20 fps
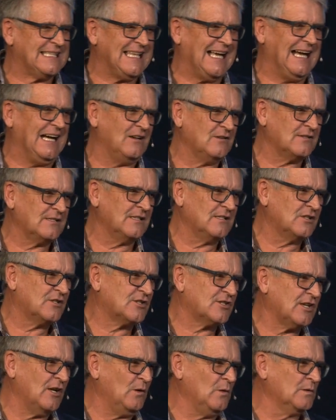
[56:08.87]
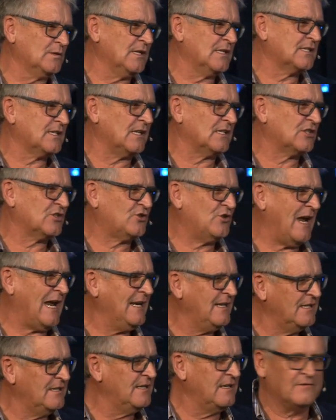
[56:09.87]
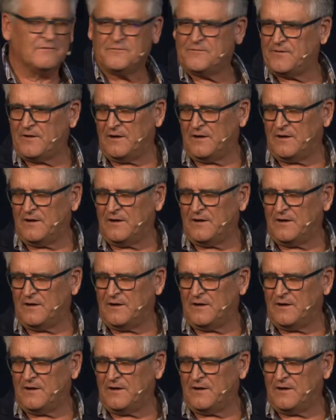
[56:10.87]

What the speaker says: thousand soldiers are stranded in